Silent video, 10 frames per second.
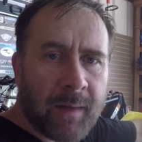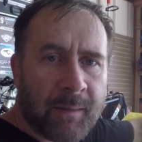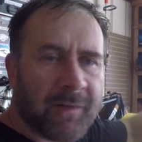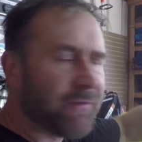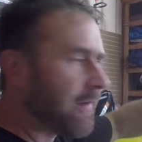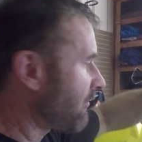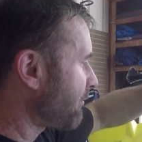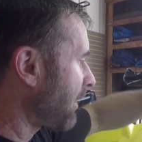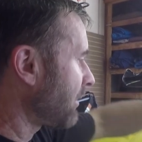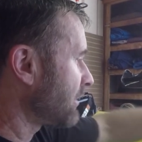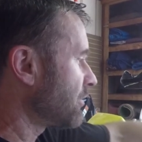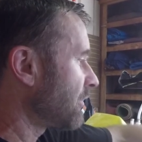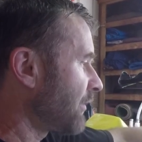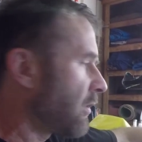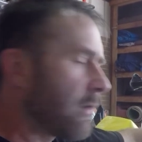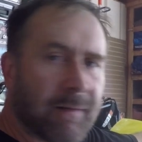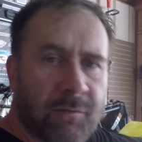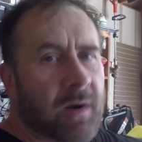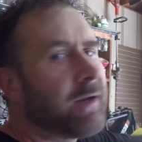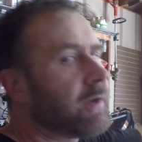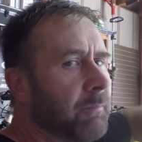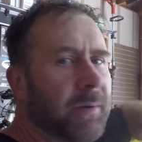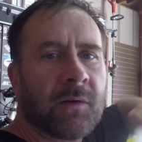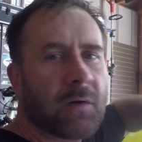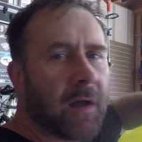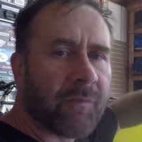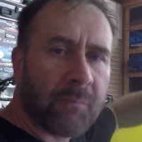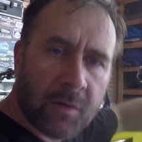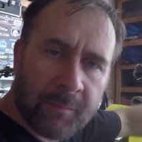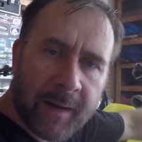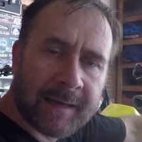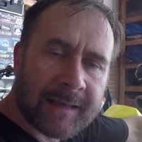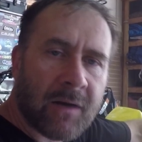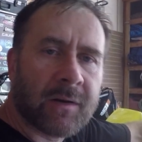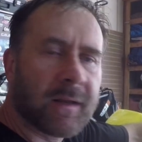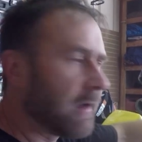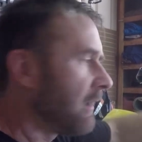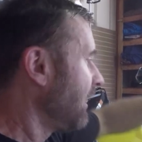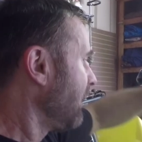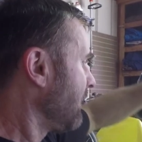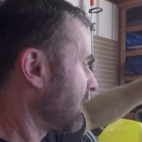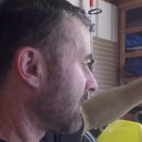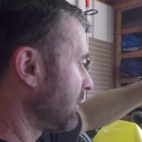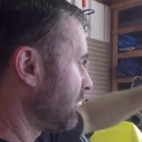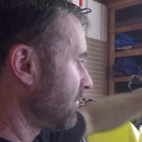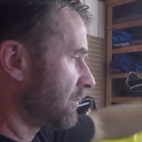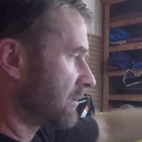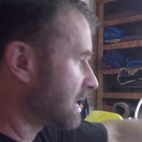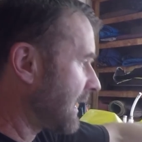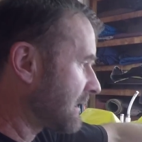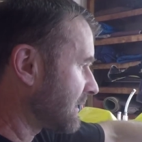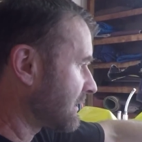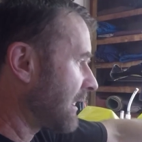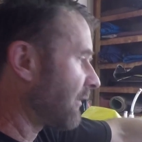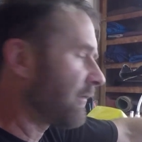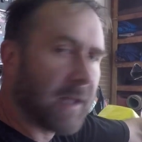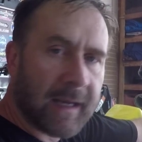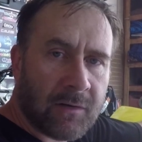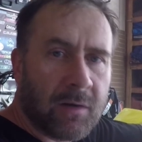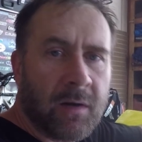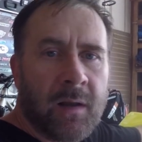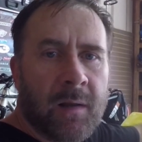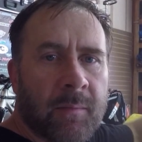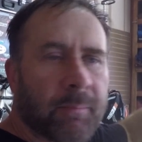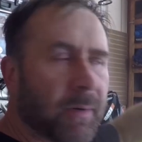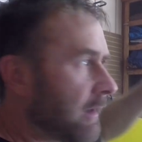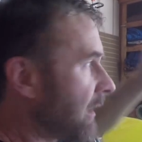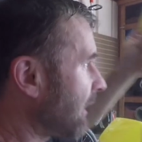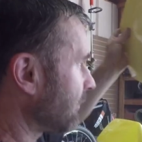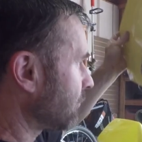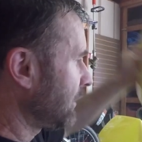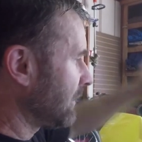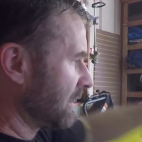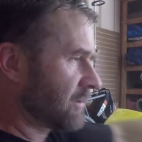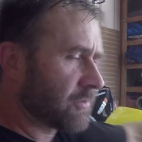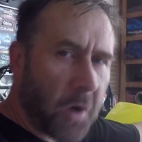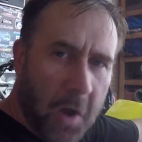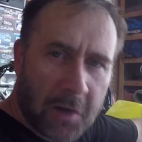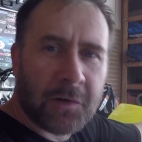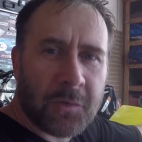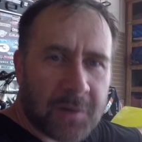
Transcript: My favorite part is if you don't have it right, you can peel it off and put it back down again. The glue sets itself later, but really strong glue.